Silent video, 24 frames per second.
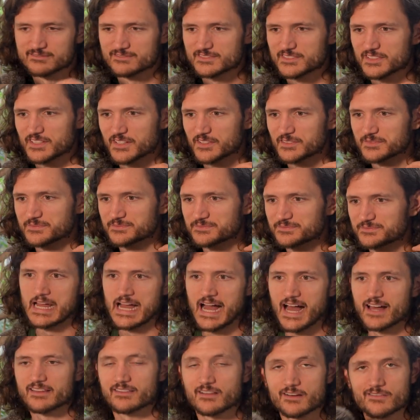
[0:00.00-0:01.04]
So
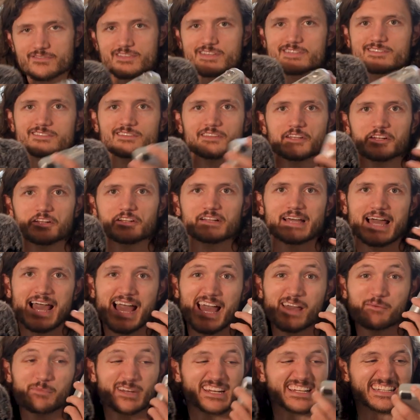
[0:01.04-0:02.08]
I love this little
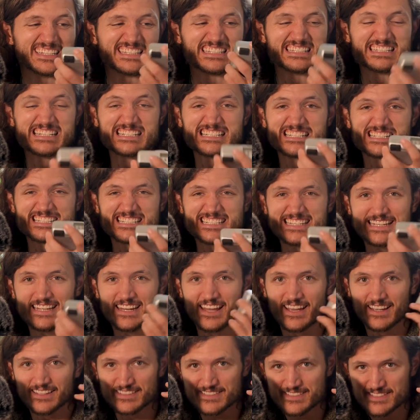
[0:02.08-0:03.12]
guy, but it does need
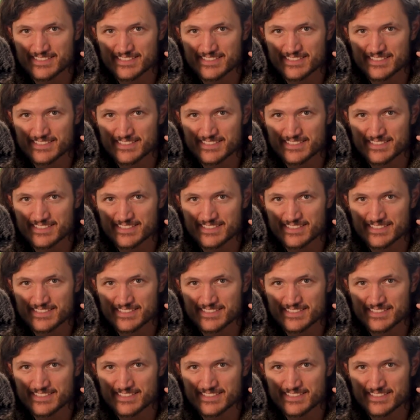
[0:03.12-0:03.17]
a